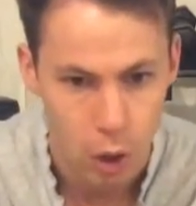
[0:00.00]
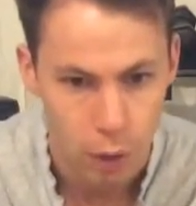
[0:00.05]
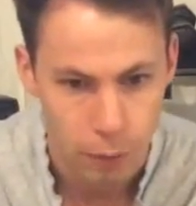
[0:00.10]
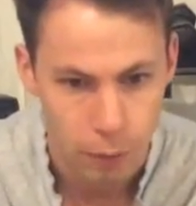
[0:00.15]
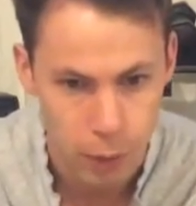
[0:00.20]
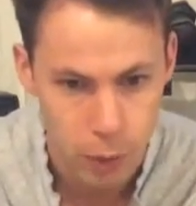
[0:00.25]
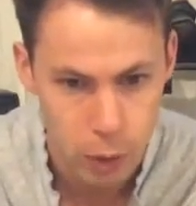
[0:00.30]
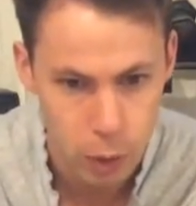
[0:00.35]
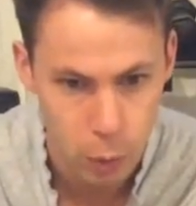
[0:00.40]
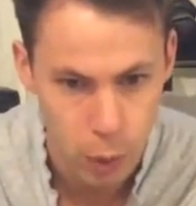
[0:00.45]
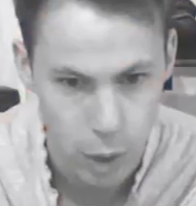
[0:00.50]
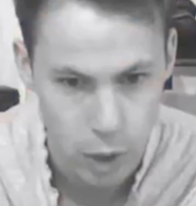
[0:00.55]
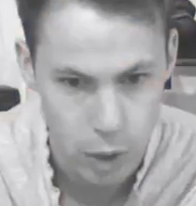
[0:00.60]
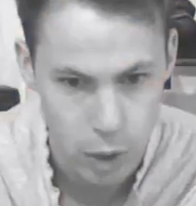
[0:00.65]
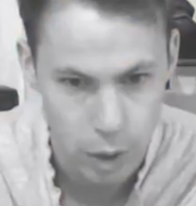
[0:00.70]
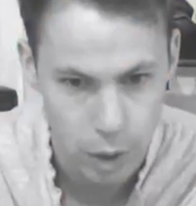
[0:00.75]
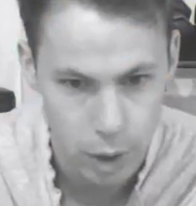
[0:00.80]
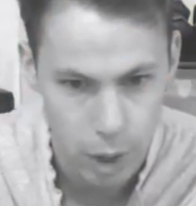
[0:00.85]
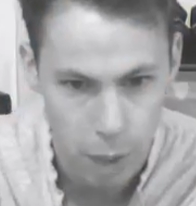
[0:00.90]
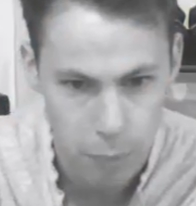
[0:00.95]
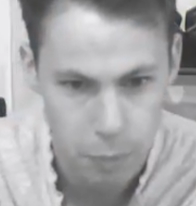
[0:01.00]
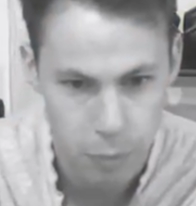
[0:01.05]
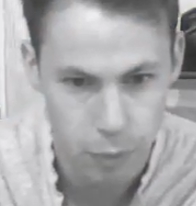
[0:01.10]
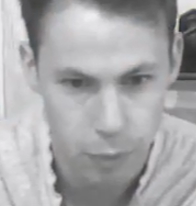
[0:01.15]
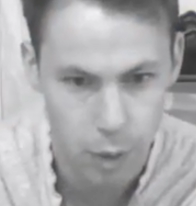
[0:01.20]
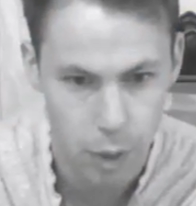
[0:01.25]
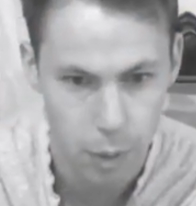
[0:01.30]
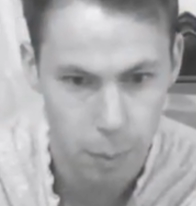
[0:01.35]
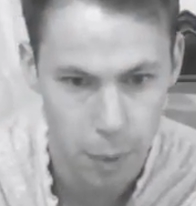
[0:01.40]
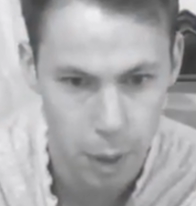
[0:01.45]
First question comes
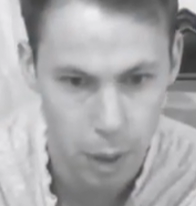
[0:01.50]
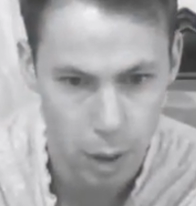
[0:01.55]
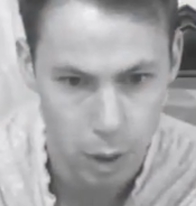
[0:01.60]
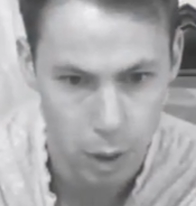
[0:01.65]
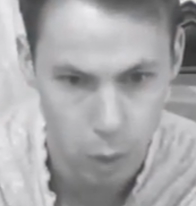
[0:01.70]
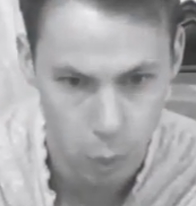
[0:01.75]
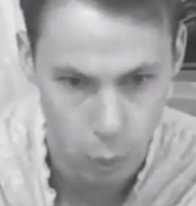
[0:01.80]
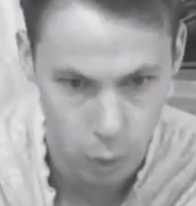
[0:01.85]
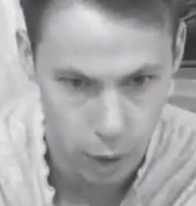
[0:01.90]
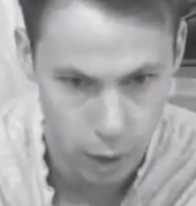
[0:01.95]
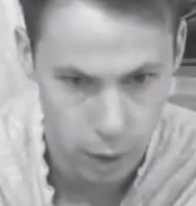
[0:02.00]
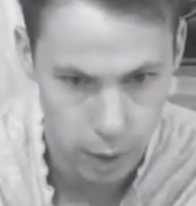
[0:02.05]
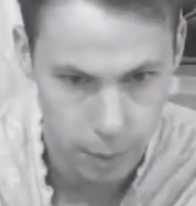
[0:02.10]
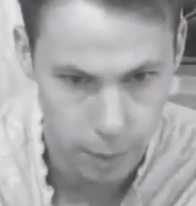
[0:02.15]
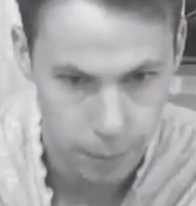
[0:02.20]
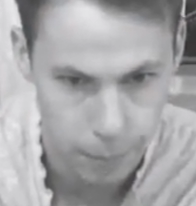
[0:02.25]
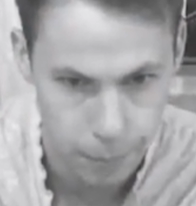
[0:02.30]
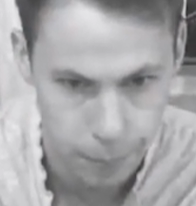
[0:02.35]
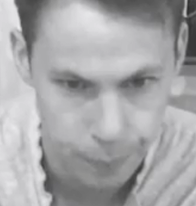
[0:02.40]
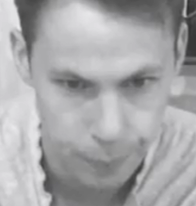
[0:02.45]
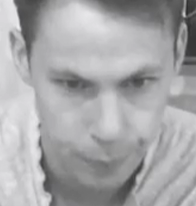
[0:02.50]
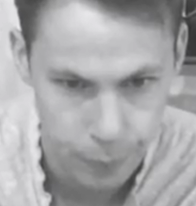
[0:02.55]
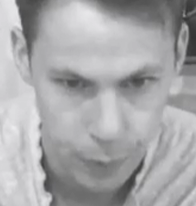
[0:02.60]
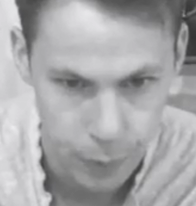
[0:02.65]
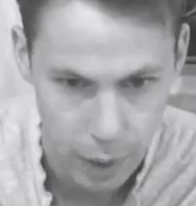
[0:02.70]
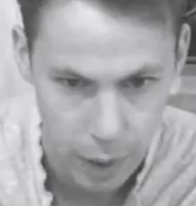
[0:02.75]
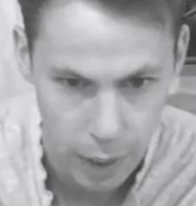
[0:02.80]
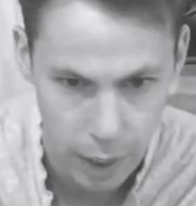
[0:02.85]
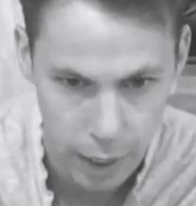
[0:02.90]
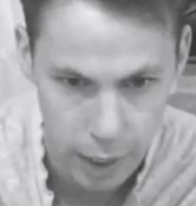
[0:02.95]
from Laura.
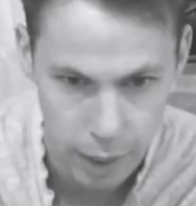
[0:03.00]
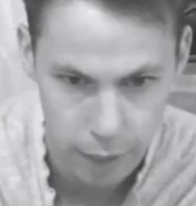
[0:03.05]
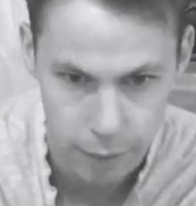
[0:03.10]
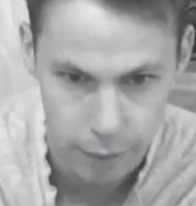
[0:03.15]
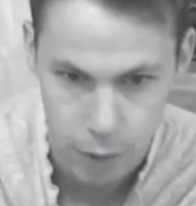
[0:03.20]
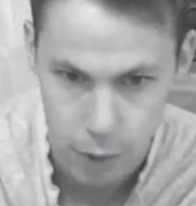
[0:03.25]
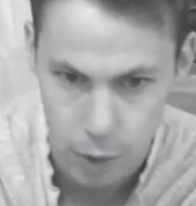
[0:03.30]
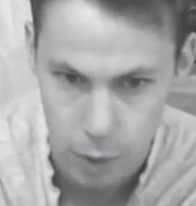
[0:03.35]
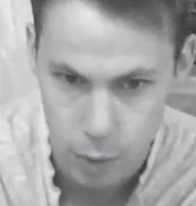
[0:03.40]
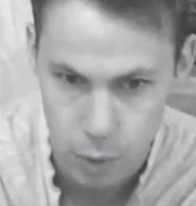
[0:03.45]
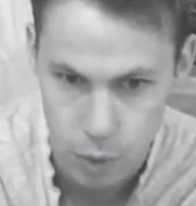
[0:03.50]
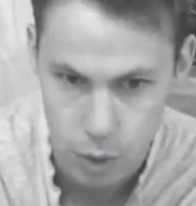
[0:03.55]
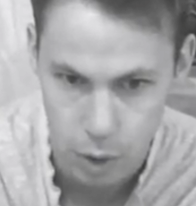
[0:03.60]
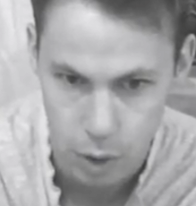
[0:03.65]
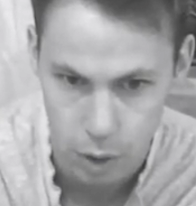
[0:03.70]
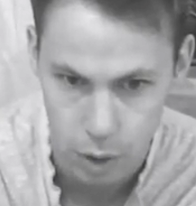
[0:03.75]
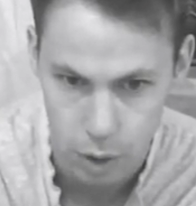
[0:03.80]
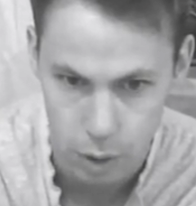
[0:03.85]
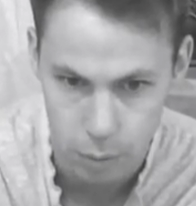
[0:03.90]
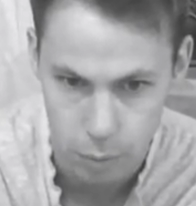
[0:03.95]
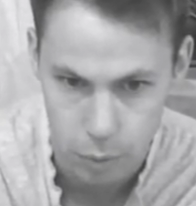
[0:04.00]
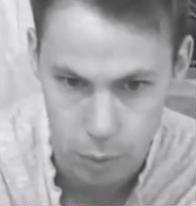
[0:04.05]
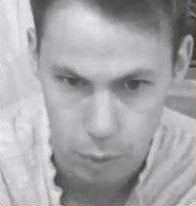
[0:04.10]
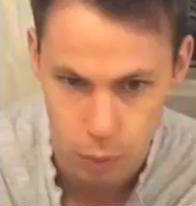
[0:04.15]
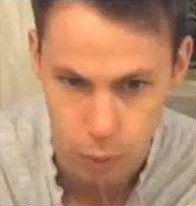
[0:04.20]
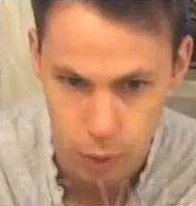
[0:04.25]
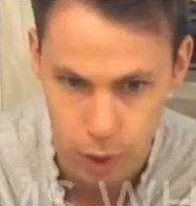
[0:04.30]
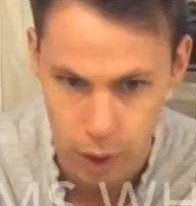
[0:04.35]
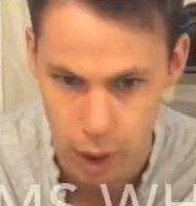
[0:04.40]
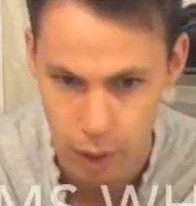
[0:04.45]
I have huge arms.
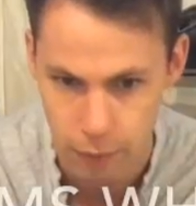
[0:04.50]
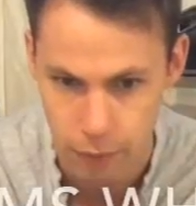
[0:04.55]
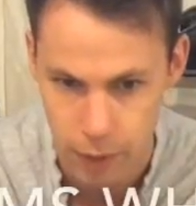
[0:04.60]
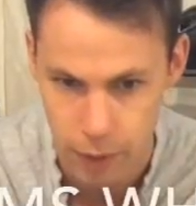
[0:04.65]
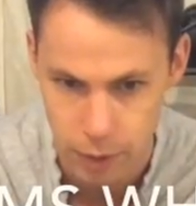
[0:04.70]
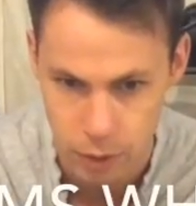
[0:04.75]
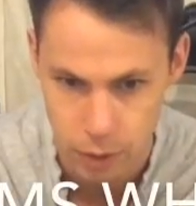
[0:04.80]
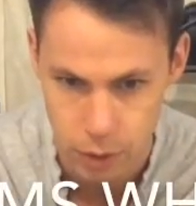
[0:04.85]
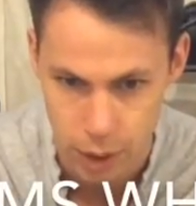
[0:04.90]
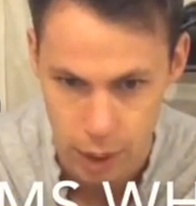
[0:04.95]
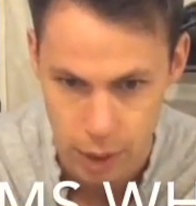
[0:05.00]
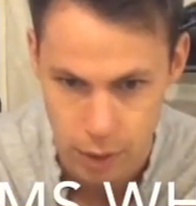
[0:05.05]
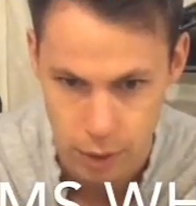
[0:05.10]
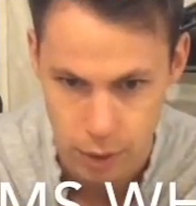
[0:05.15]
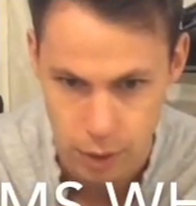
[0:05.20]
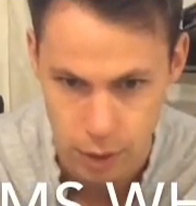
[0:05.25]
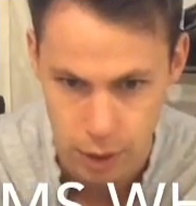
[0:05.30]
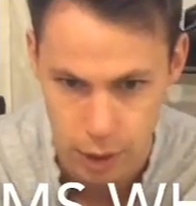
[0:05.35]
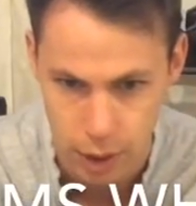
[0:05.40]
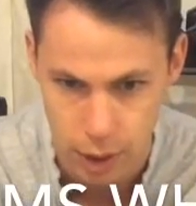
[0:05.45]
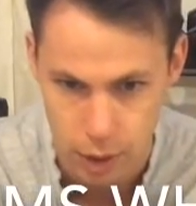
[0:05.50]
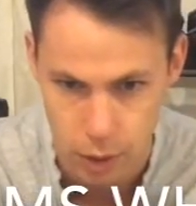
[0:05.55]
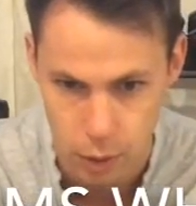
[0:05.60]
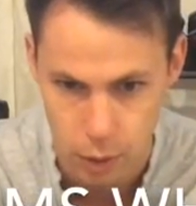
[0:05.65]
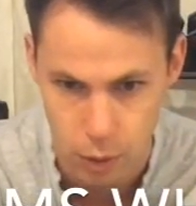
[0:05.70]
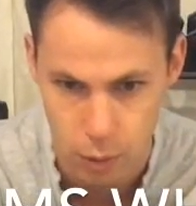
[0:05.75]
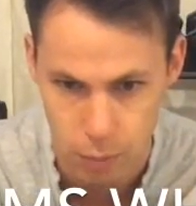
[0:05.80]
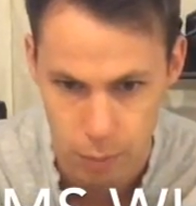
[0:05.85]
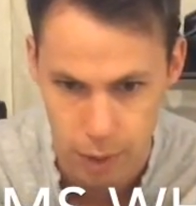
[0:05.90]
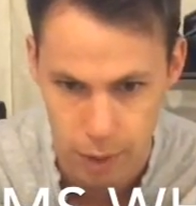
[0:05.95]
What kind of exercises can I
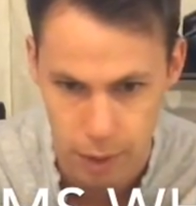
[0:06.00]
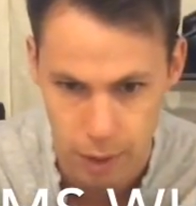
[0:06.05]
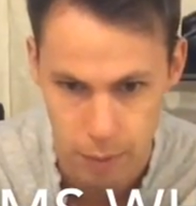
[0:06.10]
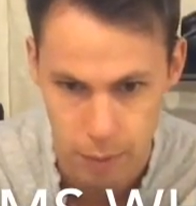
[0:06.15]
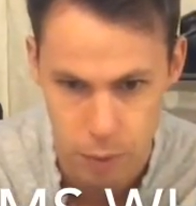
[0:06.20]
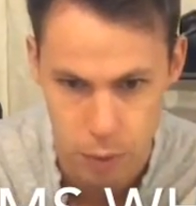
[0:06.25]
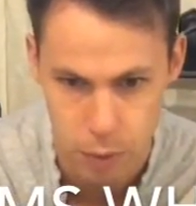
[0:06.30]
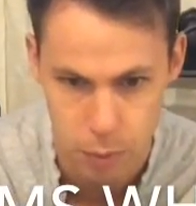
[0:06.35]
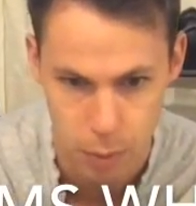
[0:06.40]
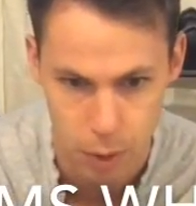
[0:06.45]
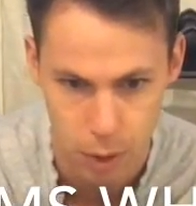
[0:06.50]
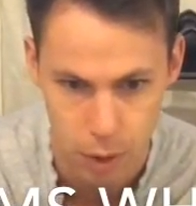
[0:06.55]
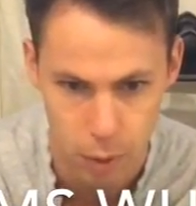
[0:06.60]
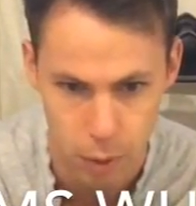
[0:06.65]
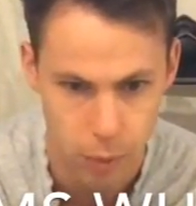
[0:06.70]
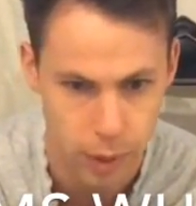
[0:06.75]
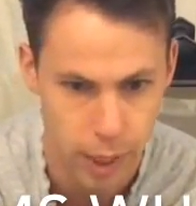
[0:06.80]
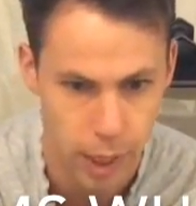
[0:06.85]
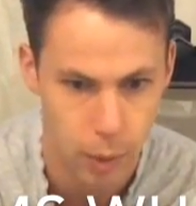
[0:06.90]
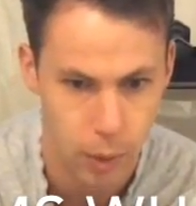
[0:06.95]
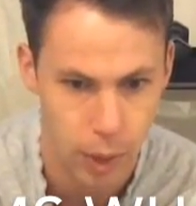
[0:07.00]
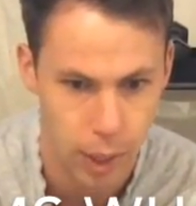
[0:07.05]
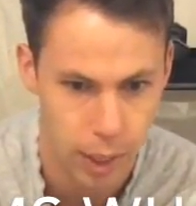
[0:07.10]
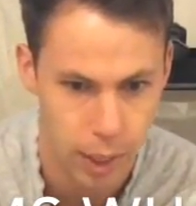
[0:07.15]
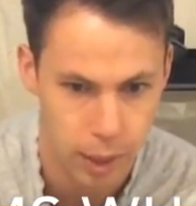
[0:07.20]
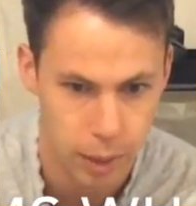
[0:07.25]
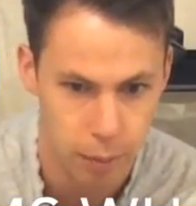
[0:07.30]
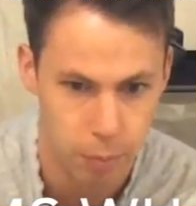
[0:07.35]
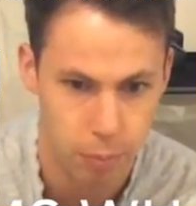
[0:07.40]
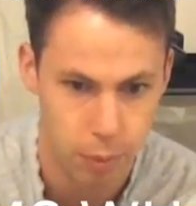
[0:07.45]
do to make them smaller without
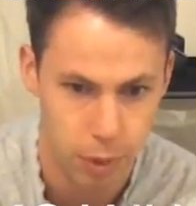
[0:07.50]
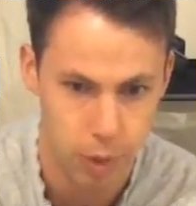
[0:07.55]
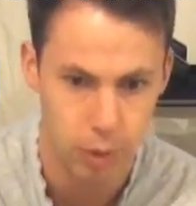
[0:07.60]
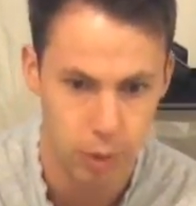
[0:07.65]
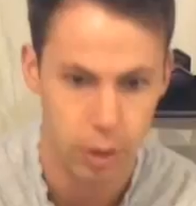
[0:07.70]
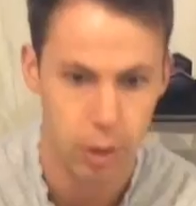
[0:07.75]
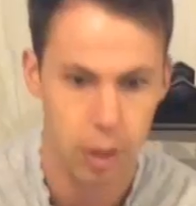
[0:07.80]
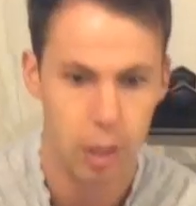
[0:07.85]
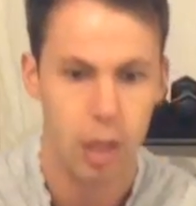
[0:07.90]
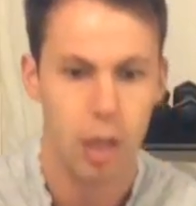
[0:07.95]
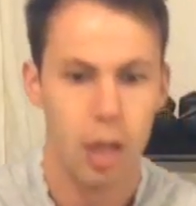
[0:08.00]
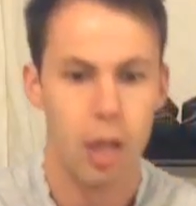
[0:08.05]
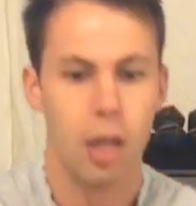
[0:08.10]
adding bulk?